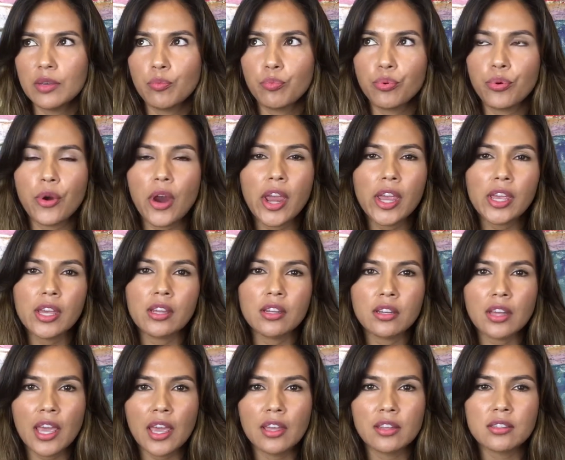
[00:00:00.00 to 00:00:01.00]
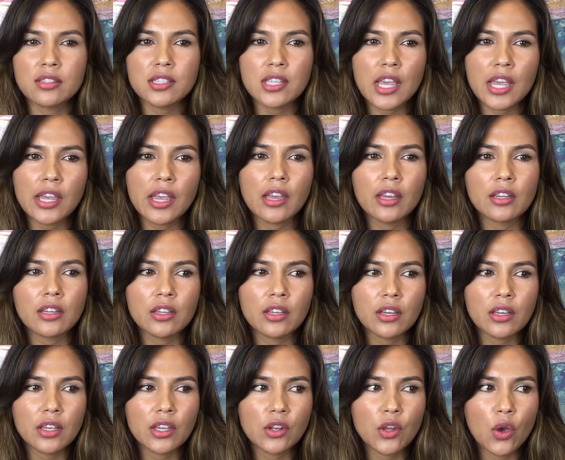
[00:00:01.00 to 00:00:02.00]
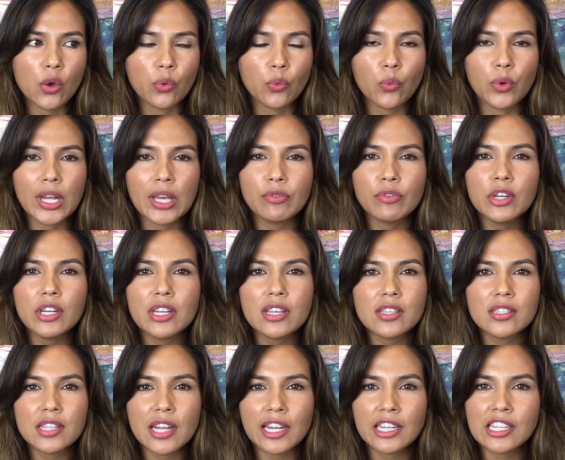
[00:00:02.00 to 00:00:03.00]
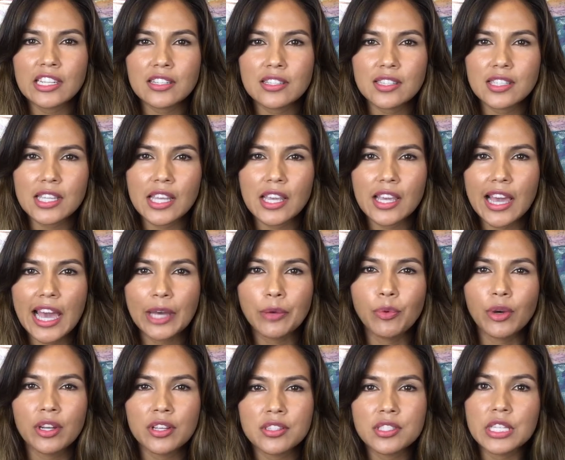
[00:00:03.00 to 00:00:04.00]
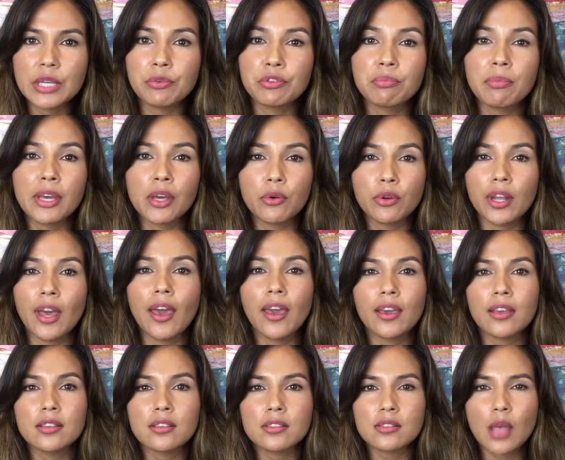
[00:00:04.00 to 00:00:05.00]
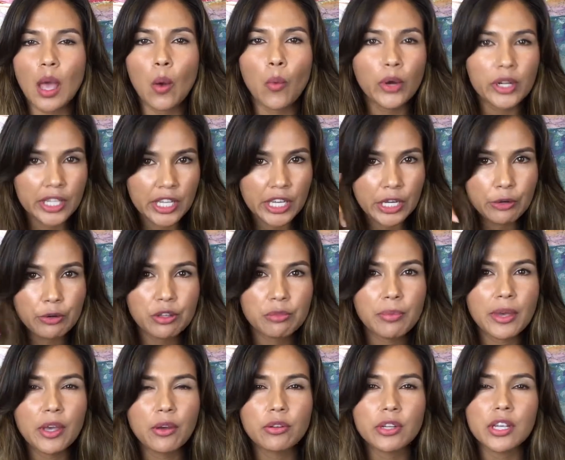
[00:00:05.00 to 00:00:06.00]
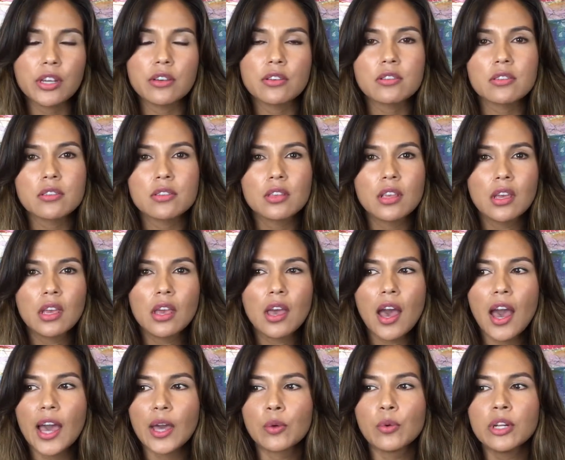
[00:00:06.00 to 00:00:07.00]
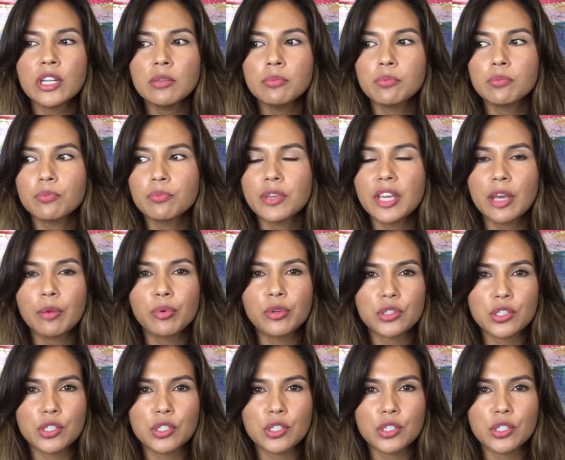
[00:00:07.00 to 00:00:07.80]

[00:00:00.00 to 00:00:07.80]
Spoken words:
praying and saying, whatever it is that I need to see, I want to see it with my own eyes. I want to hear it with my own ears. I want to be able